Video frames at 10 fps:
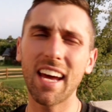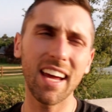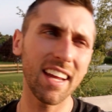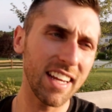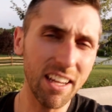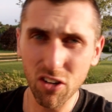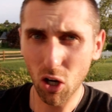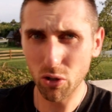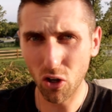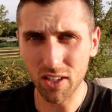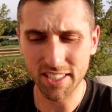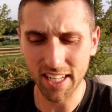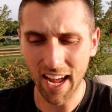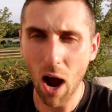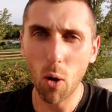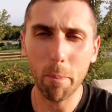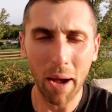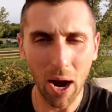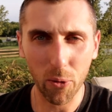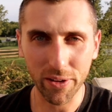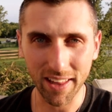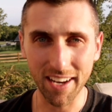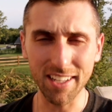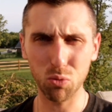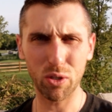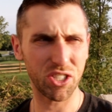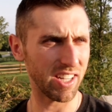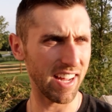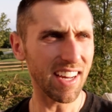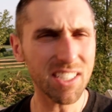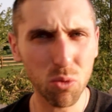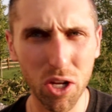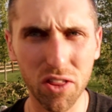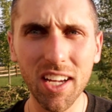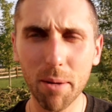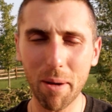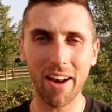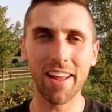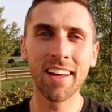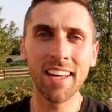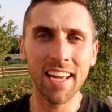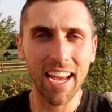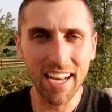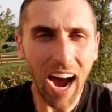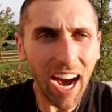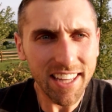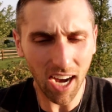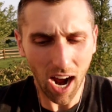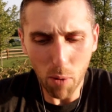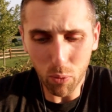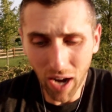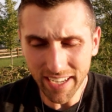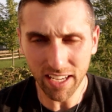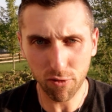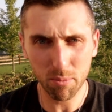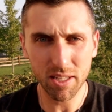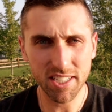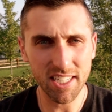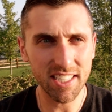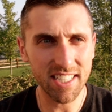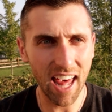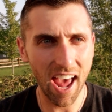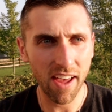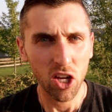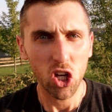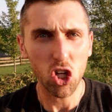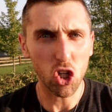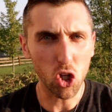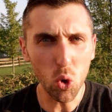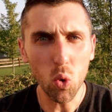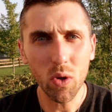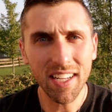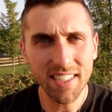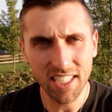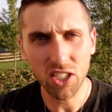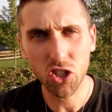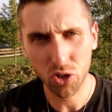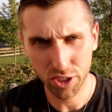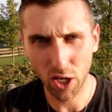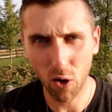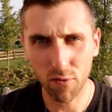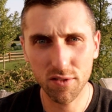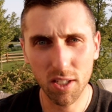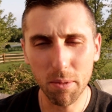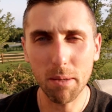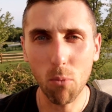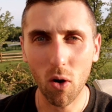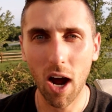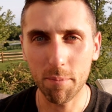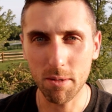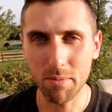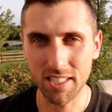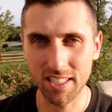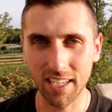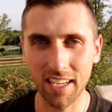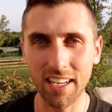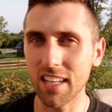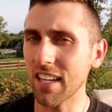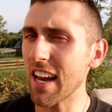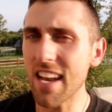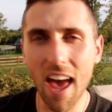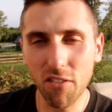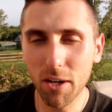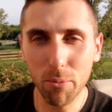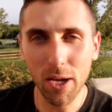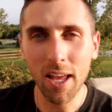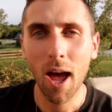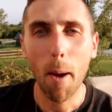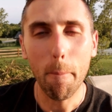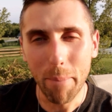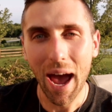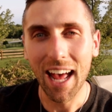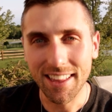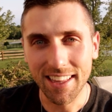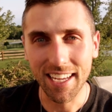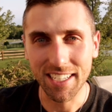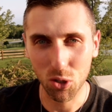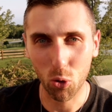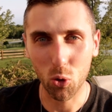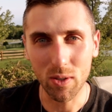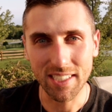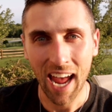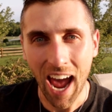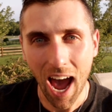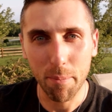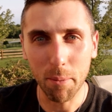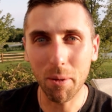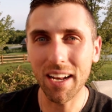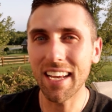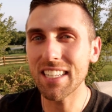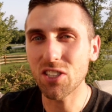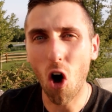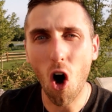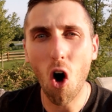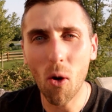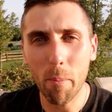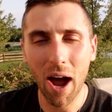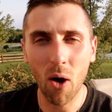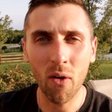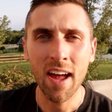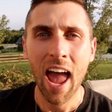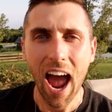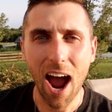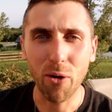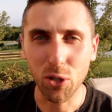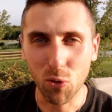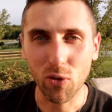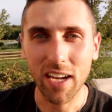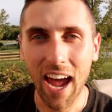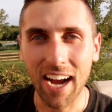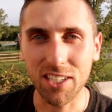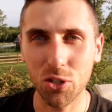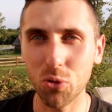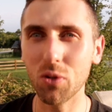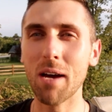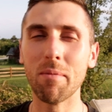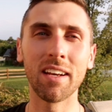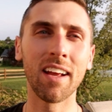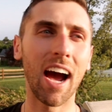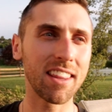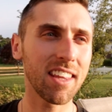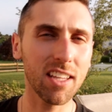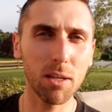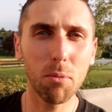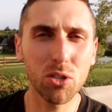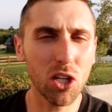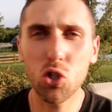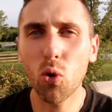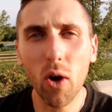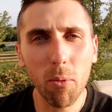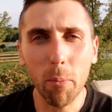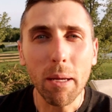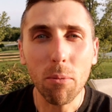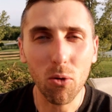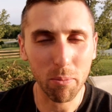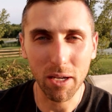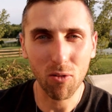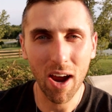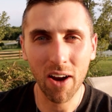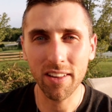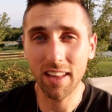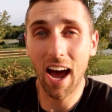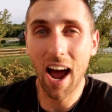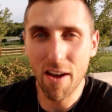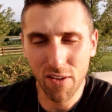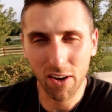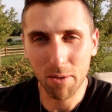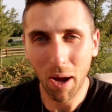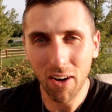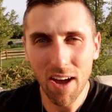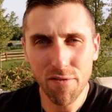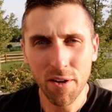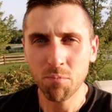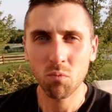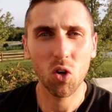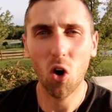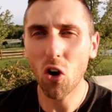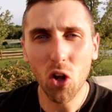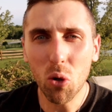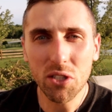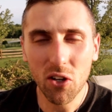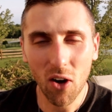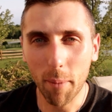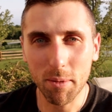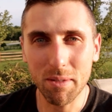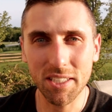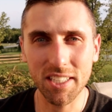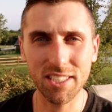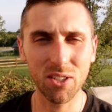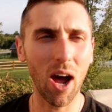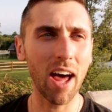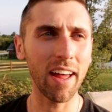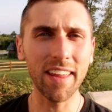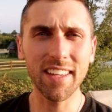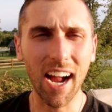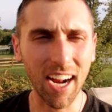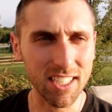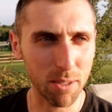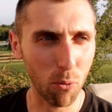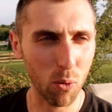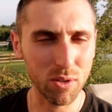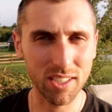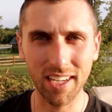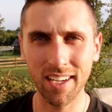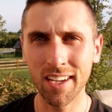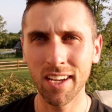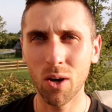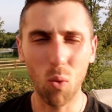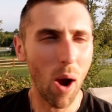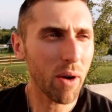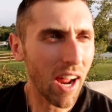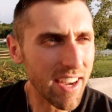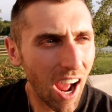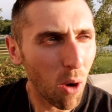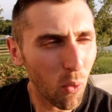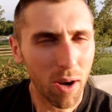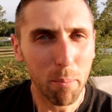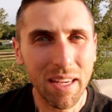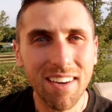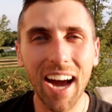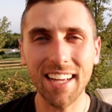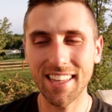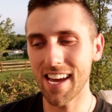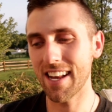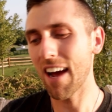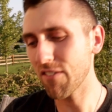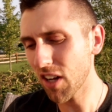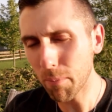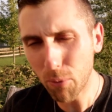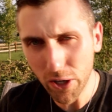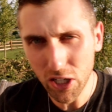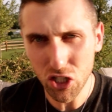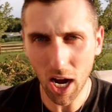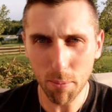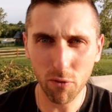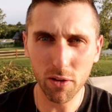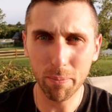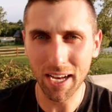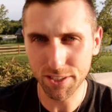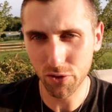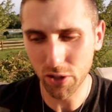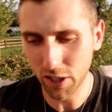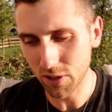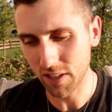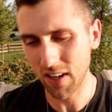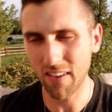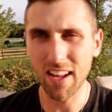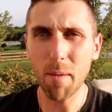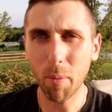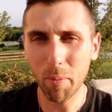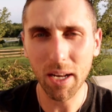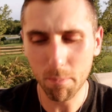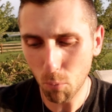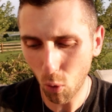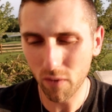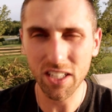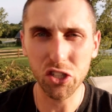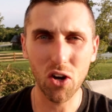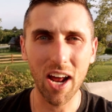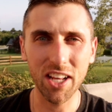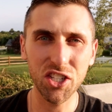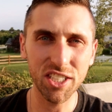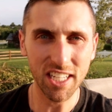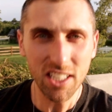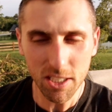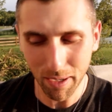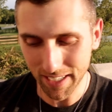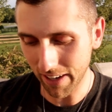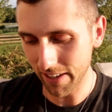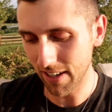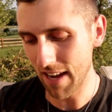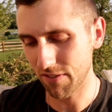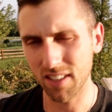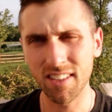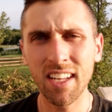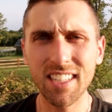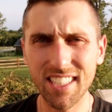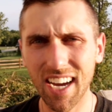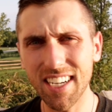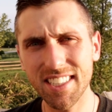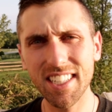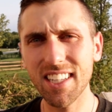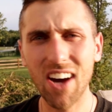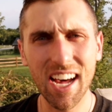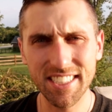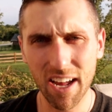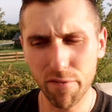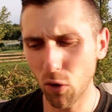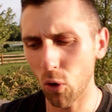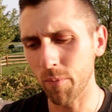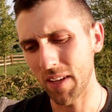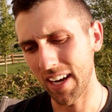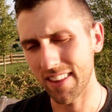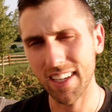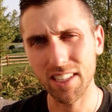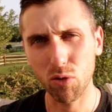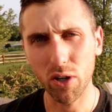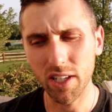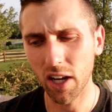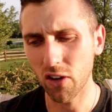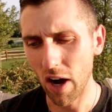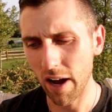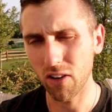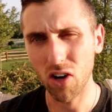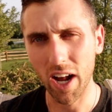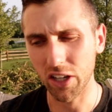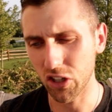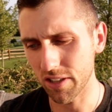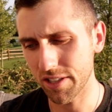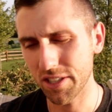And he even goes on to say how empowering that is, which it is when you think about it. And I, uh, what I get from this is that you can teach yourself to be more optimistic, and inevitably bad things are going to happen. But it is all about how you react to them. And I think the most enjoyable people to be around that I found in my life are those that are optimistic. So I, I think I got to the point where I was like, why would I not want to be like that? And I've done a pretty good job over the past few years of kind of implementing more of these strategies into my daily life to, to kind of see the glass half full. And I think it's really done a lot, a lot of good.